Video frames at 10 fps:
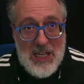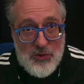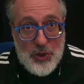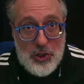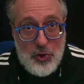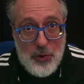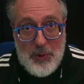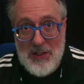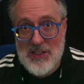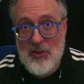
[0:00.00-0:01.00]
It's really cool
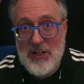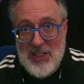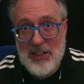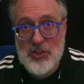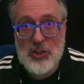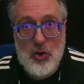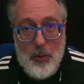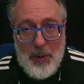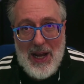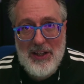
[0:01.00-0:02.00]
because their intelligent
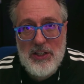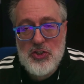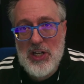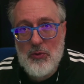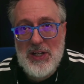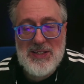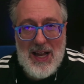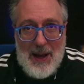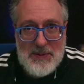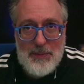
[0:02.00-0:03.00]
copilot generates
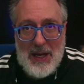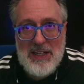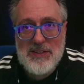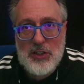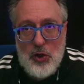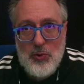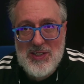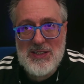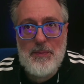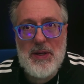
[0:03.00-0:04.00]
optimized
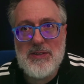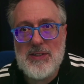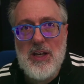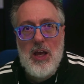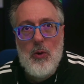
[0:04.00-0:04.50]
code snippets,